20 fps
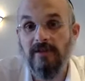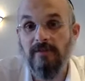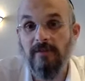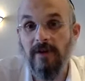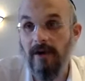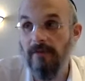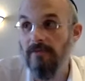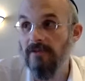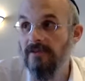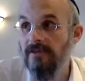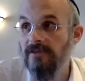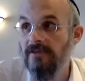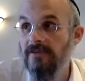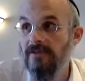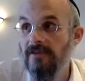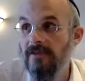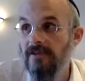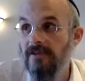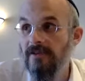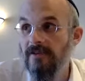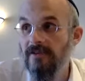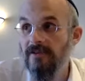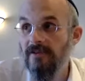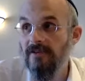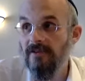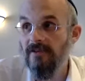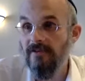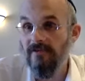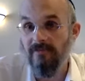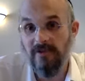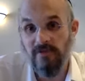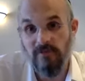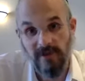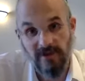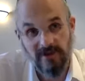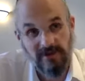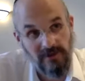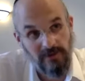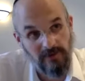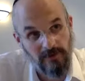Bahamis, which
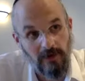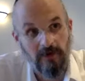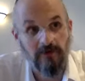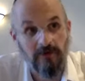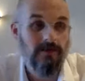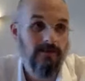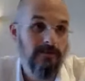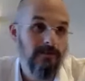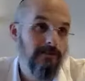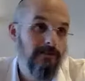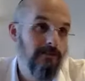makes it even harder.